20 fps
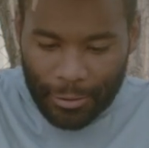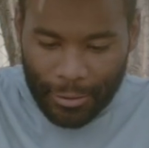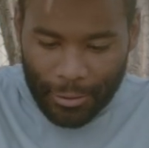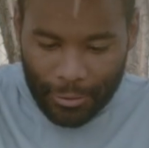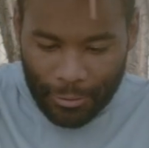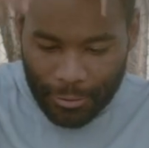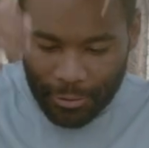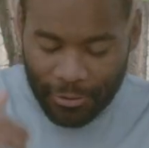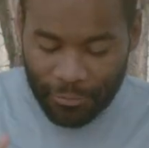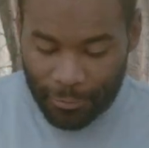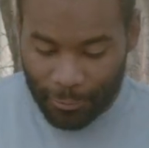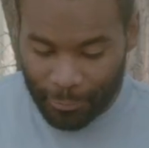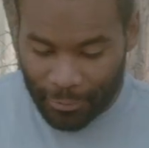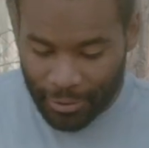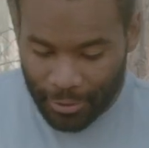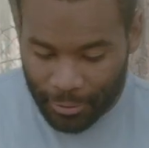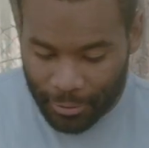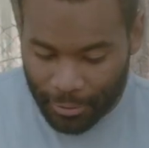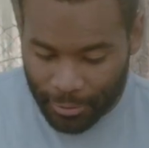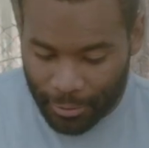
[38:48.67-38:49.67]
And they're even
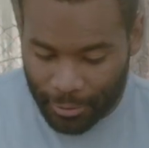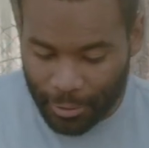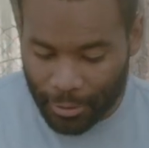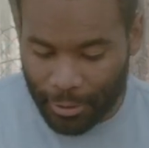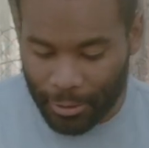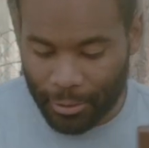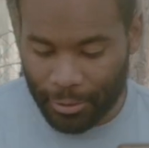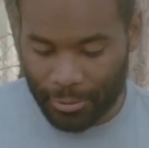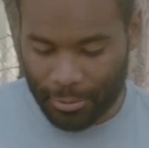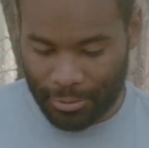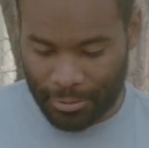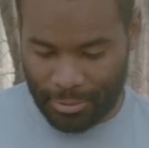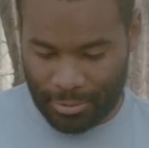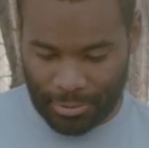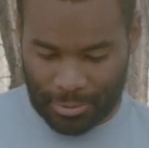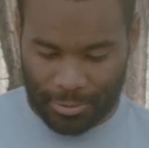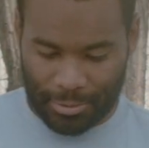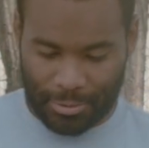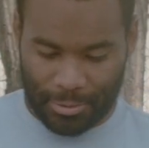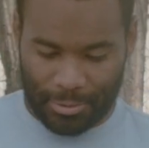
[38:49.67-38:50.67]
written on our
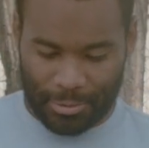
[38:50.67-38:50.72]
hearts.